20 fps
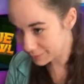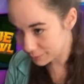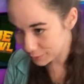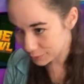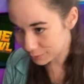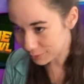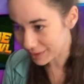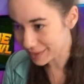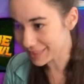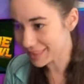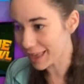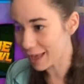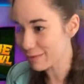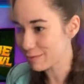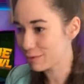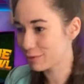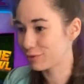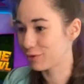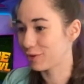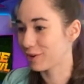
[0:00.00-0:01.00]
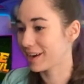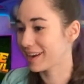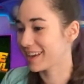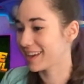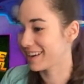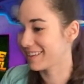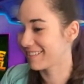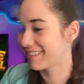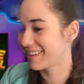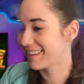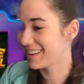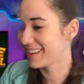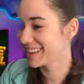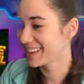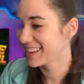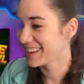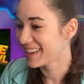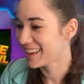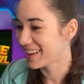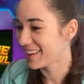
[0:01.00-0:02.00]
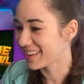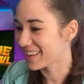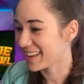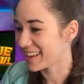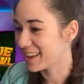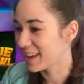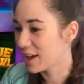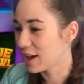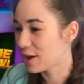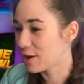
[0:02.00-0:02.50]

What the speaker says: Rewrite that before I get it wrong. Okay,